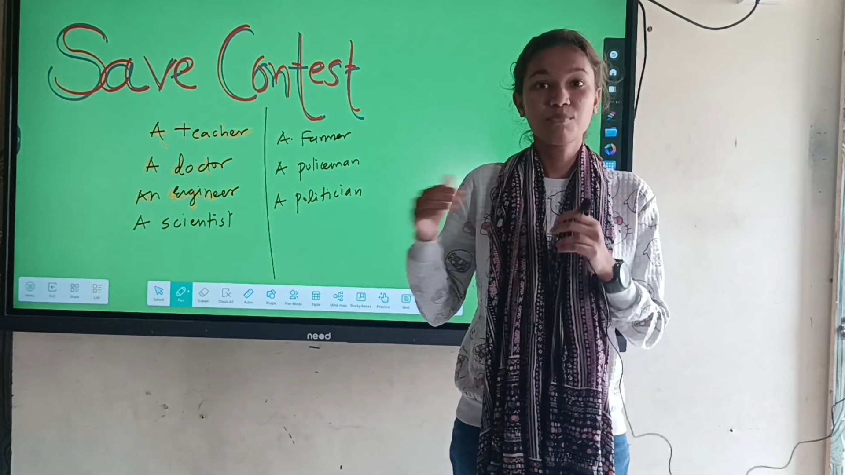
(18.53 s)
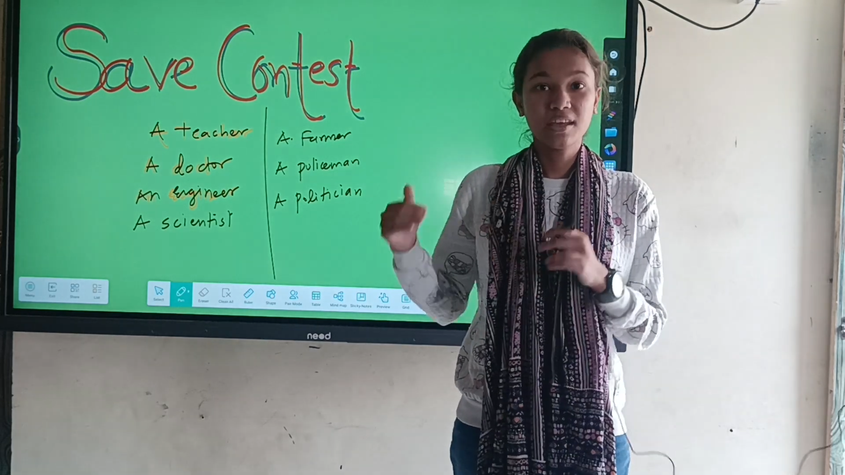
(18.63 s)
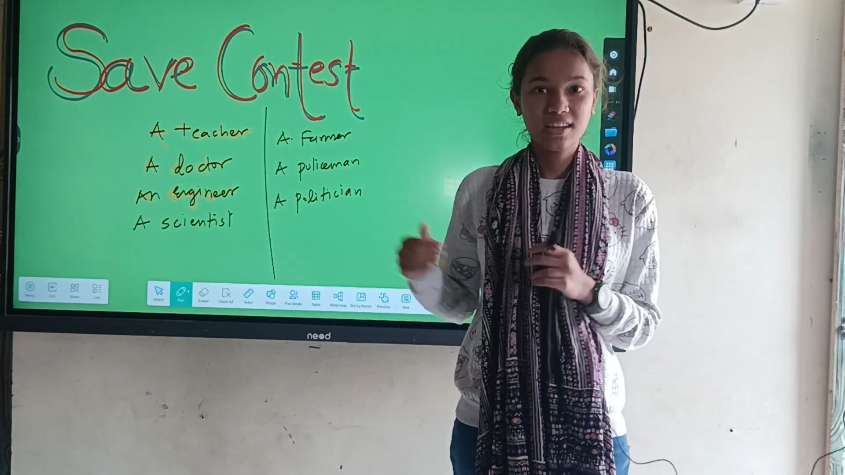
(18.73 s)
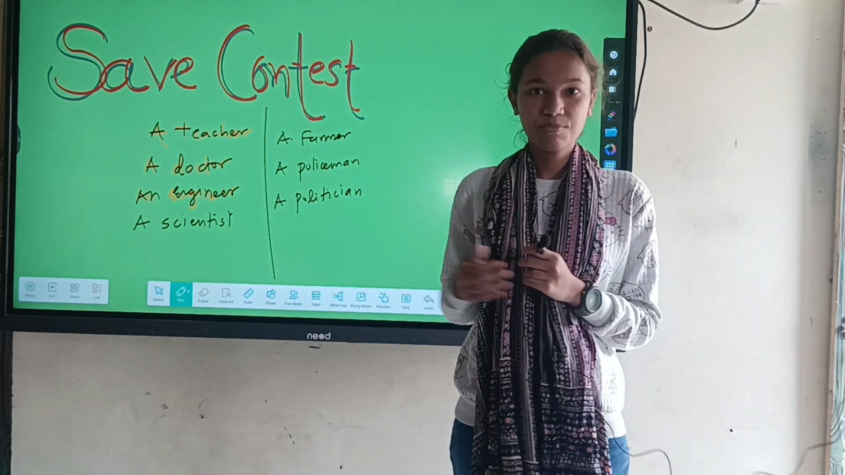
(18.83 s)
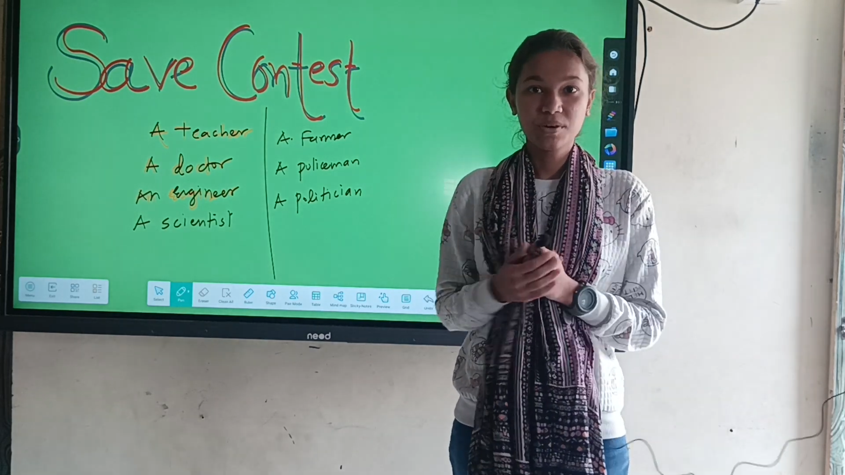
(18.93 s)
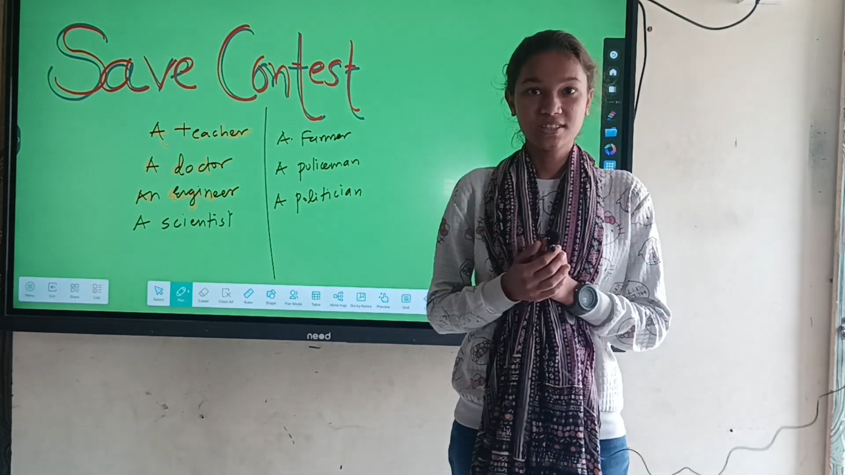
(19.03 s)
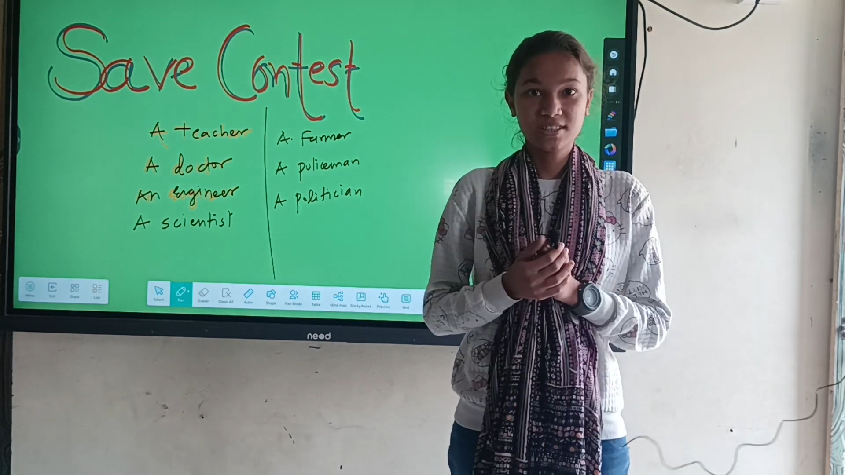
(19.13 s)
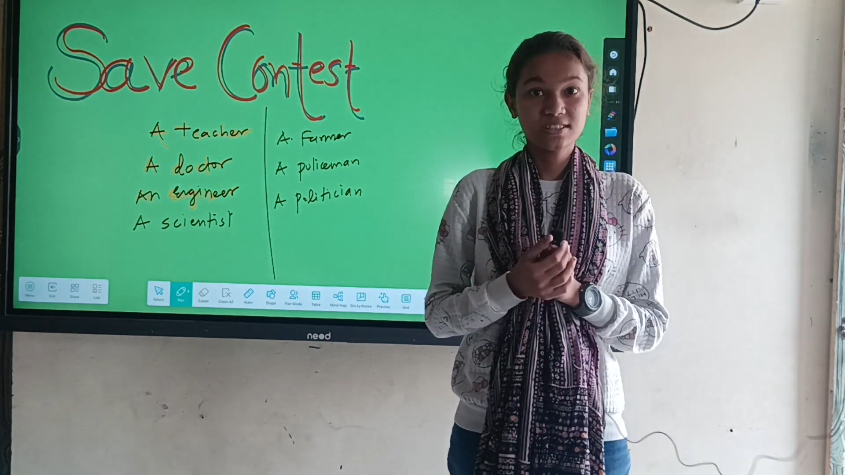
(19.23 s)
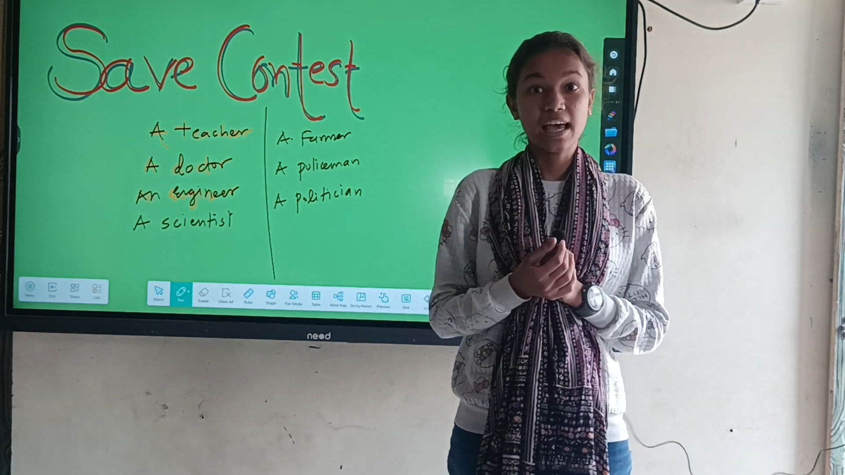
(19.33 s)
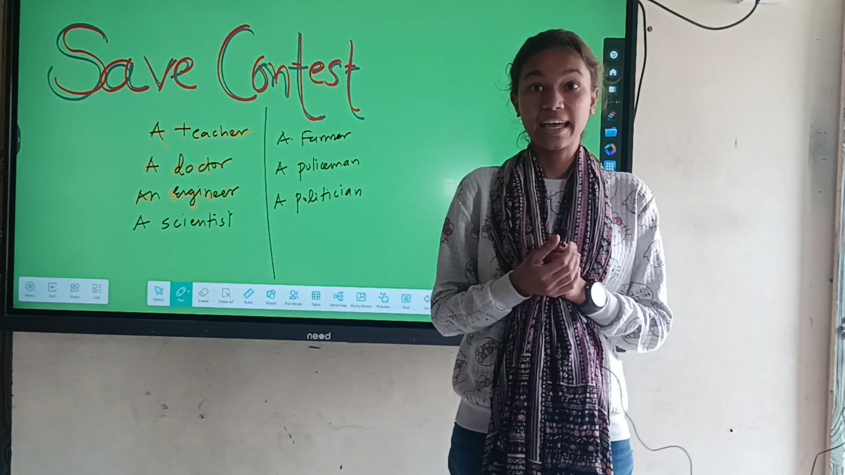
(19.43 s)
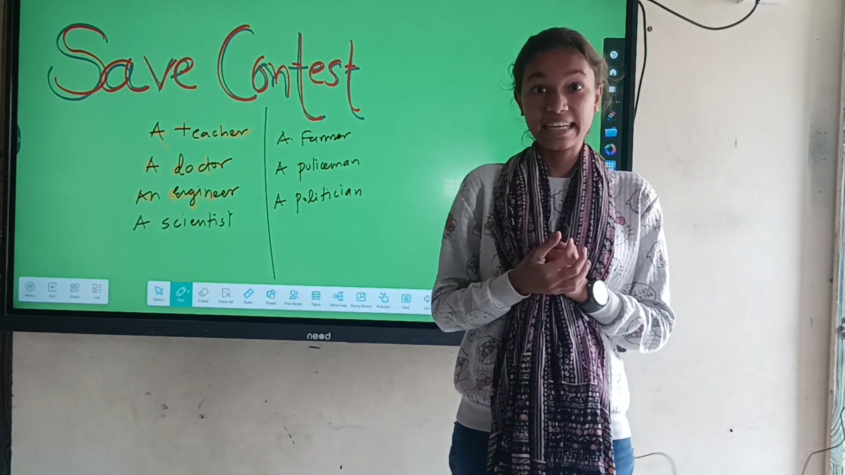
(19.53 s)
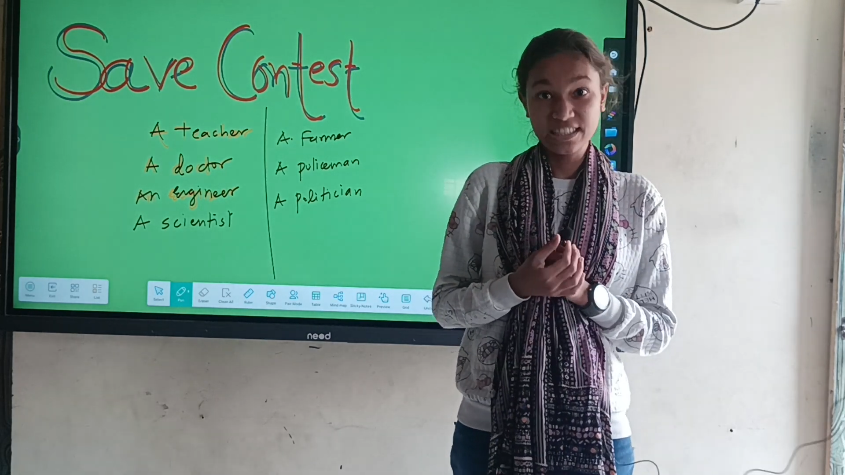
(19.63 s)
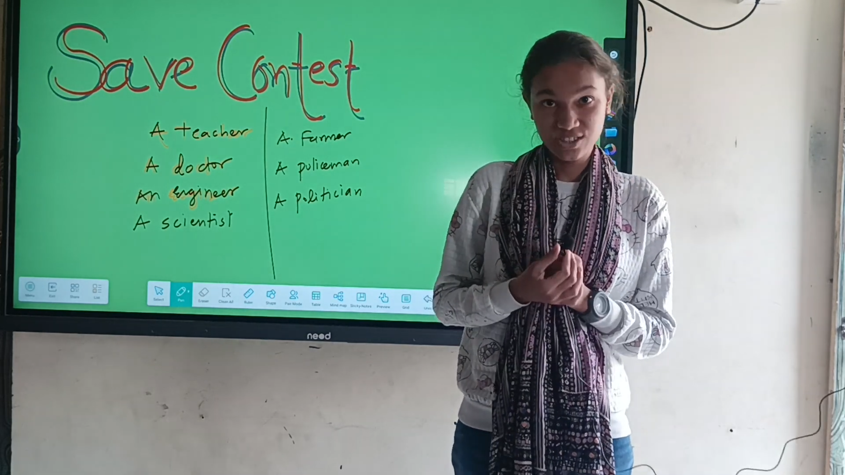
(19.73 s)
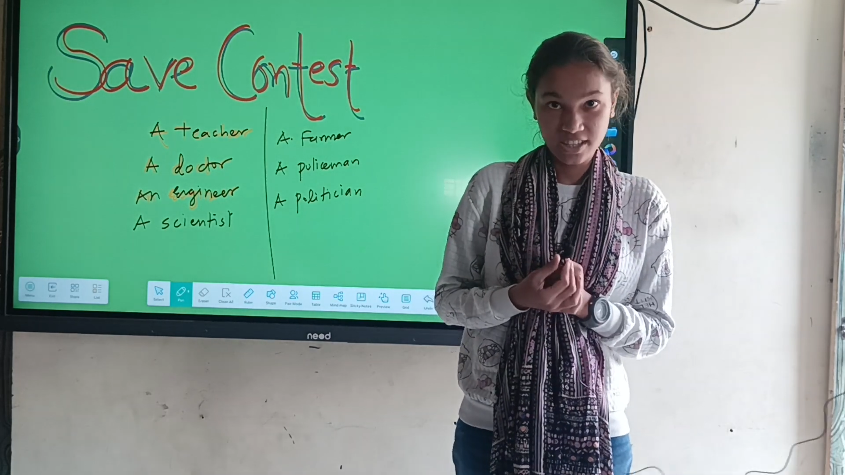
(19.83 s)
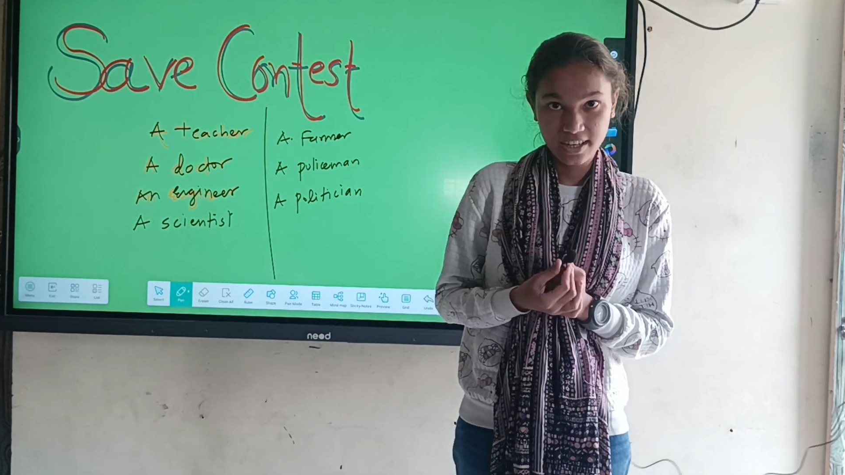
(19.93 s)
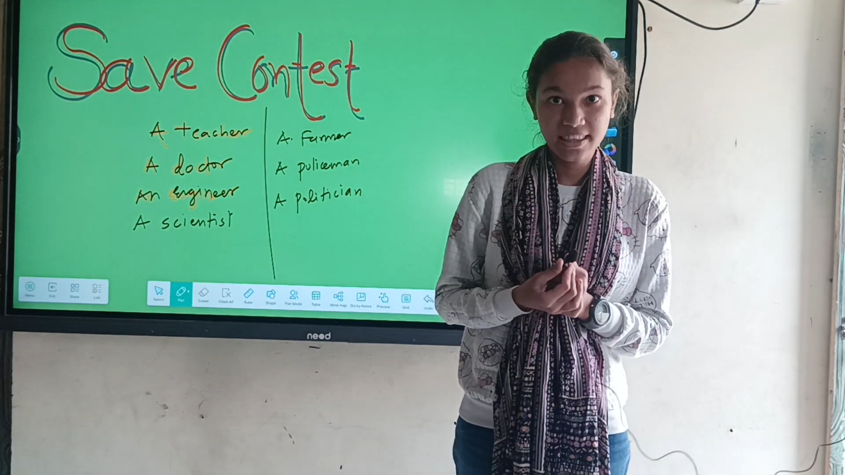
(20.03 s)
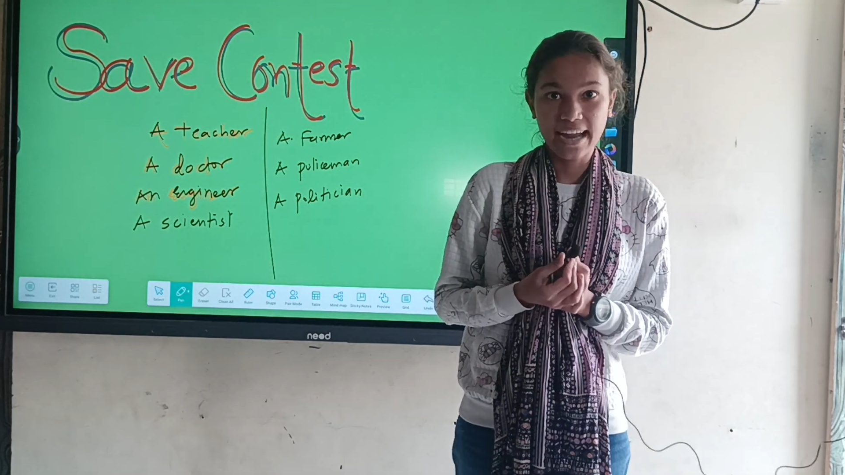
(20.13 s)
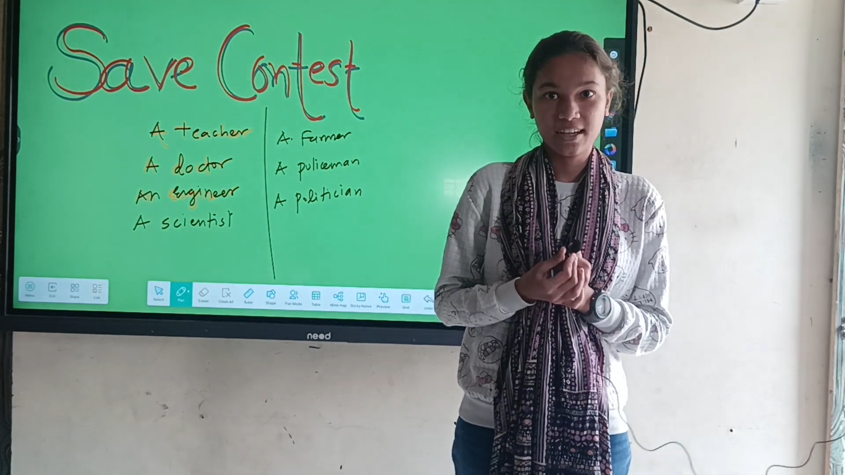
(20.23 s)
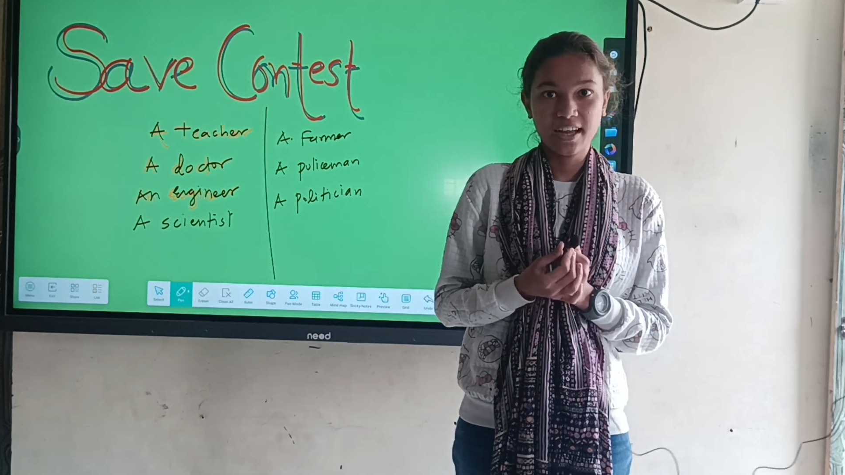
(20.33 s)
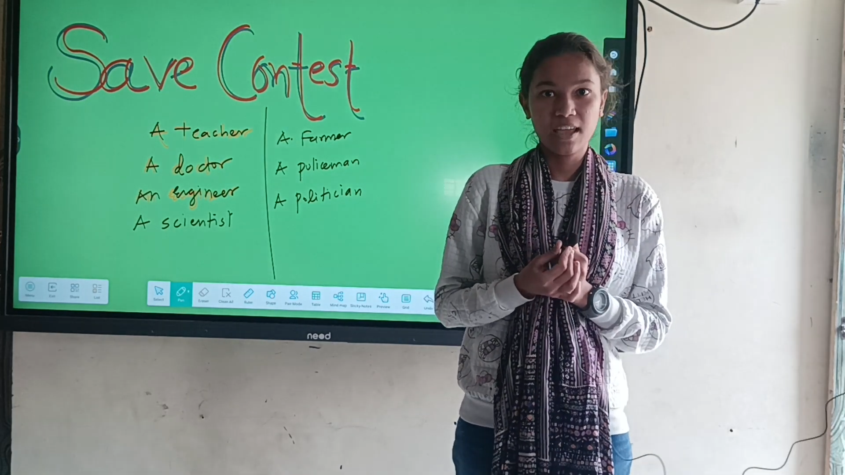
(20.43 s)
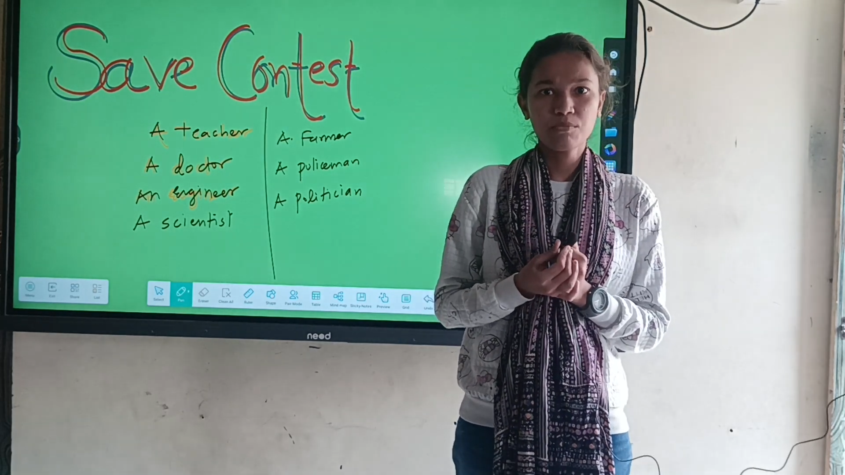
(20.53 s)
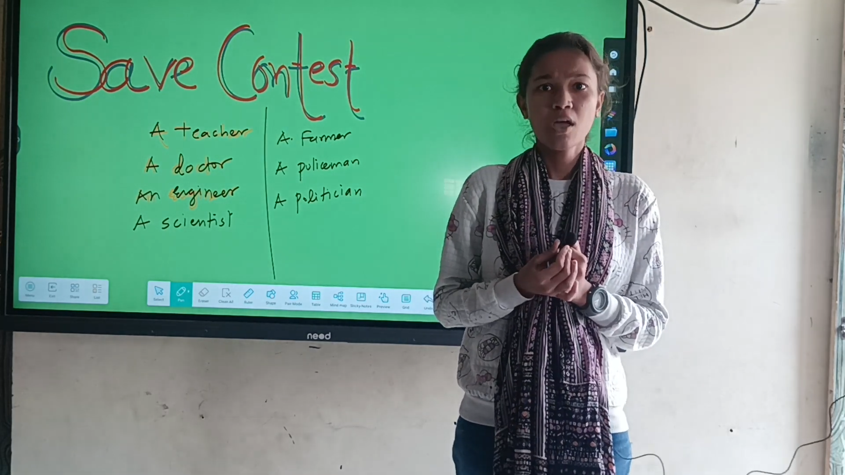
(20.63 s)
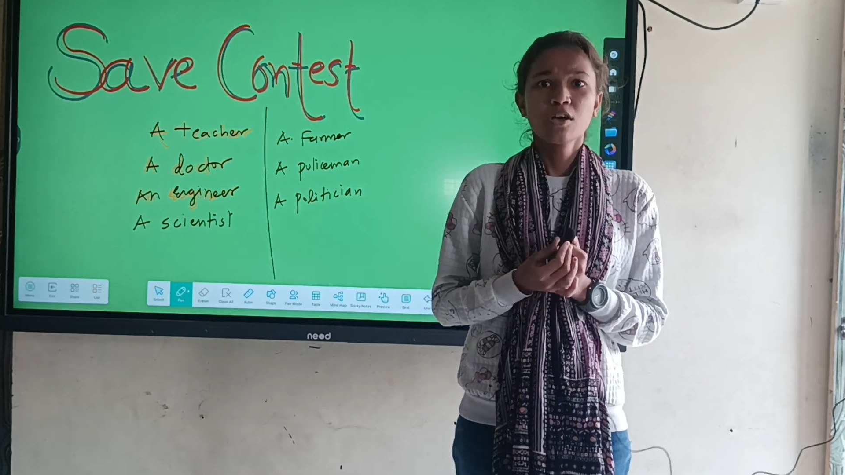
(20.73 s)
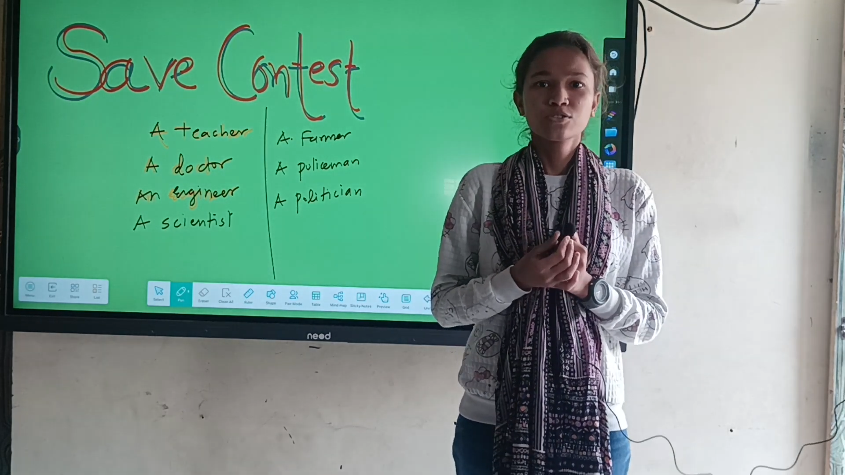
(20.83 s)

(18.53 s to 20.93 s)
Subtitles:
many persons are injured that time.